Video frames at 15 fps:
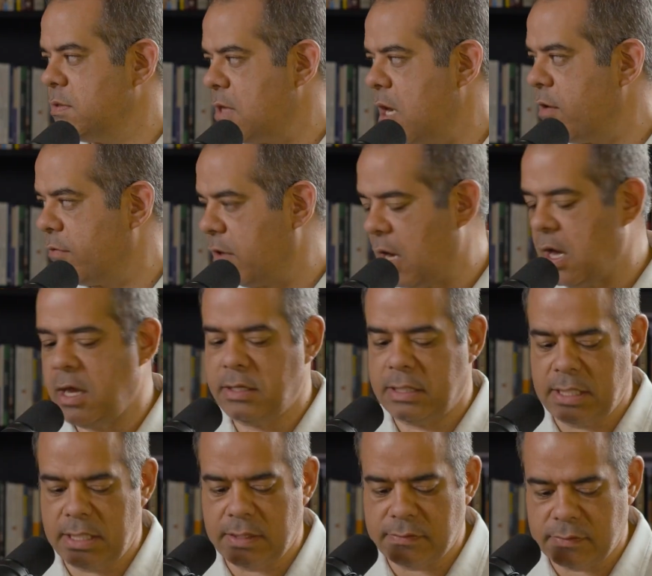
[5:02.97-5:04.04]
the Son of God.
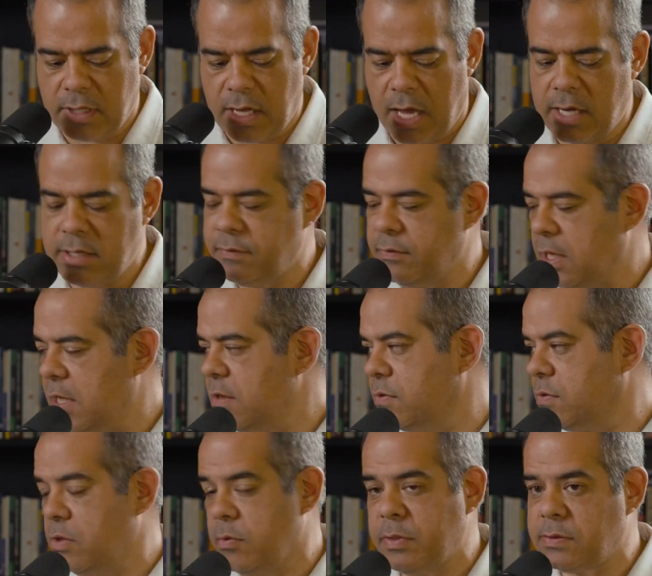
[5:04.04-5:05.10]
Mm-hmm. He is God in, in,
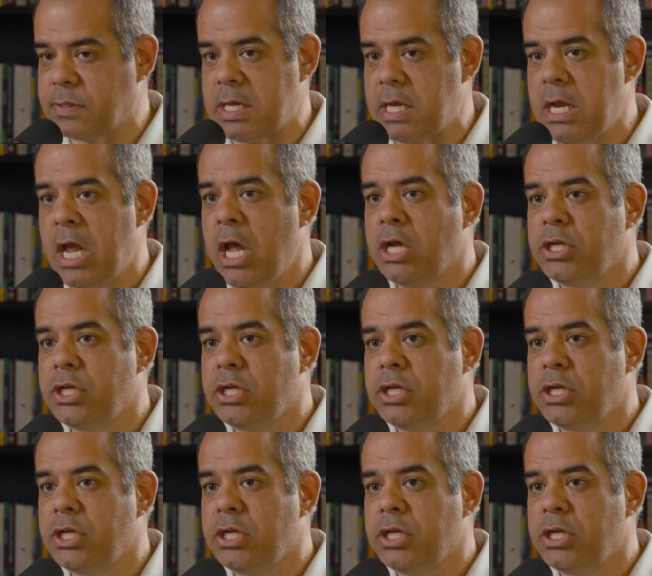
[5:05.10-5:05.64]
human skin,